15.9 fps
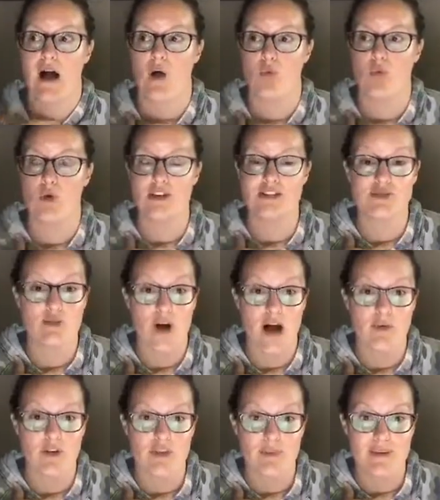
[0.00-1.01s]
what's
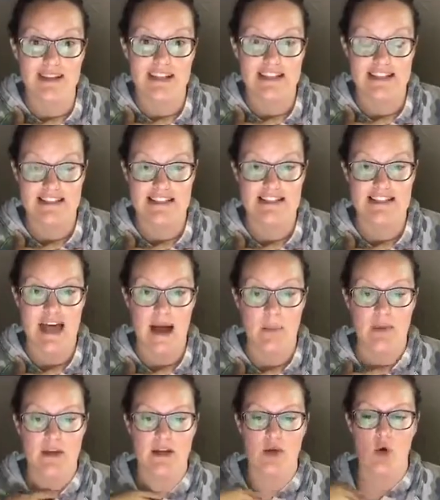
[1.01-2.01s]
wrong with me that this is
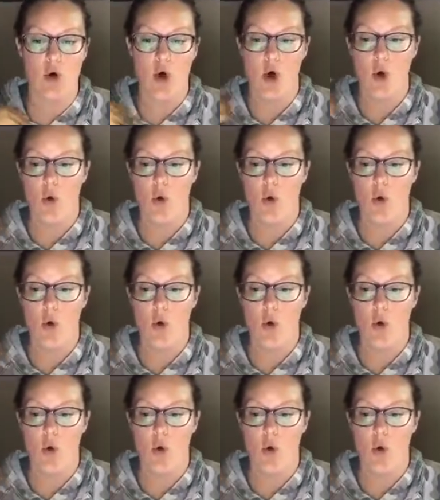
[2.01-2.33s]
happening?